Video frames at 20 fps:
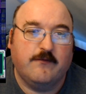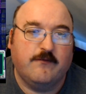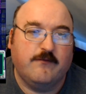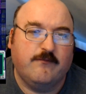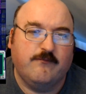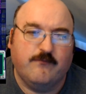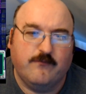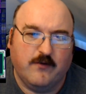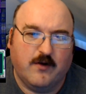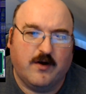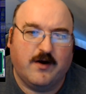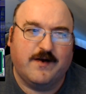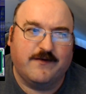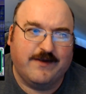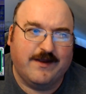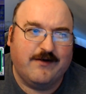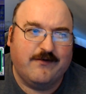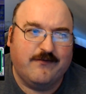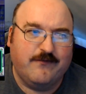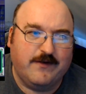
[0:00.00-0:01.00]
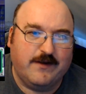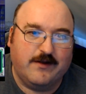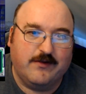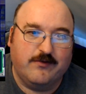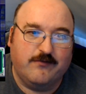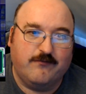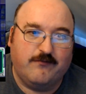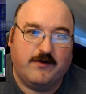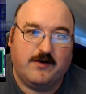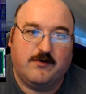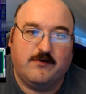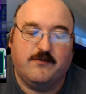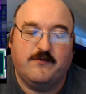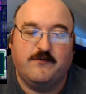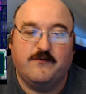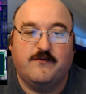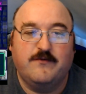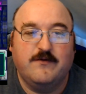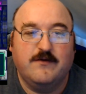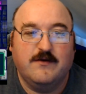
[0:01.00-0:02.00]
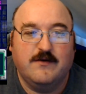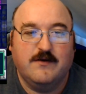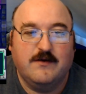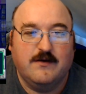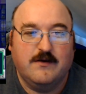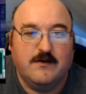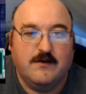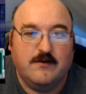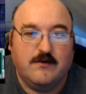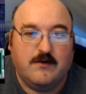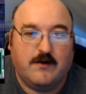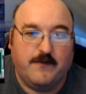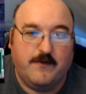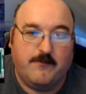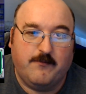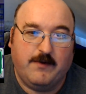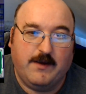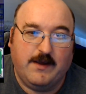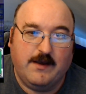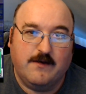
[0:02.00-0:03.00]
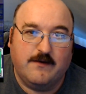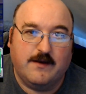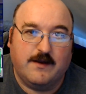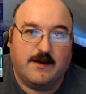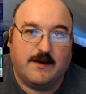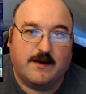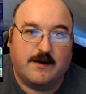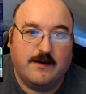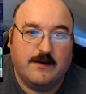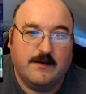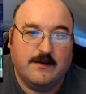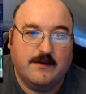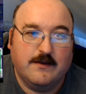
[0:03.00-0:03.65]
knocked out the elevators on the main deck.